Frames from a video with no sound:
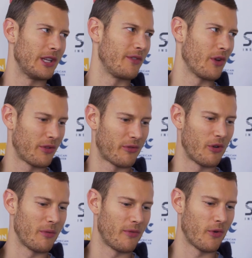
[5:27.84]
you've gone
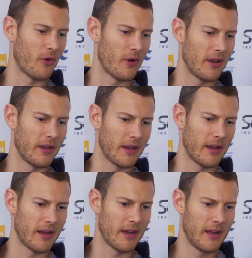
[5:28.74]
through it before, and
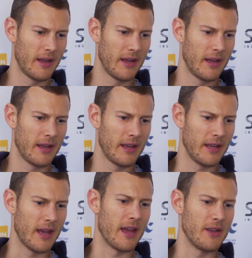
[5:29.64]

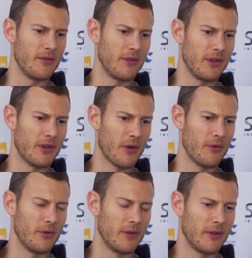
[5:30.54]
you
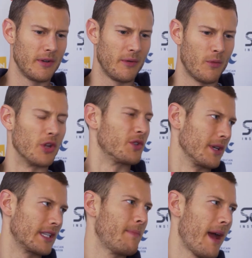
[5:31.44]
know what to
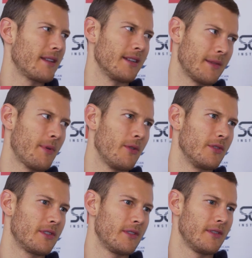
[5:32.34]
expect, I
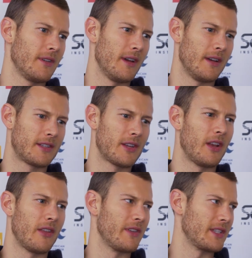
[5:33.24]
suppose.
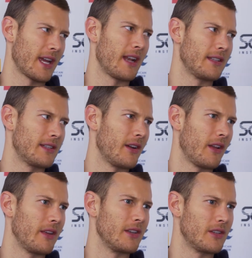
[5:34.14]
Certainly the physicality side
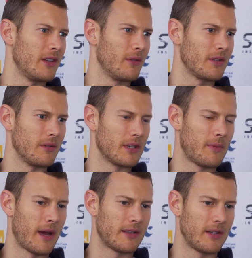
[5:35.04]
of things, you know what to
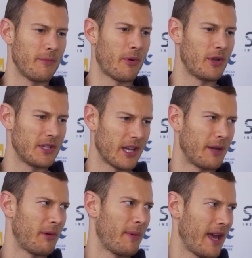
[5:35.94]
expect, so your body's kind
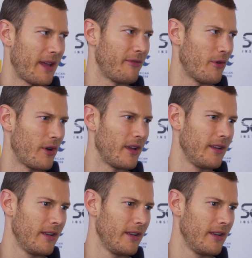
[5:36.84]
of prepared for it.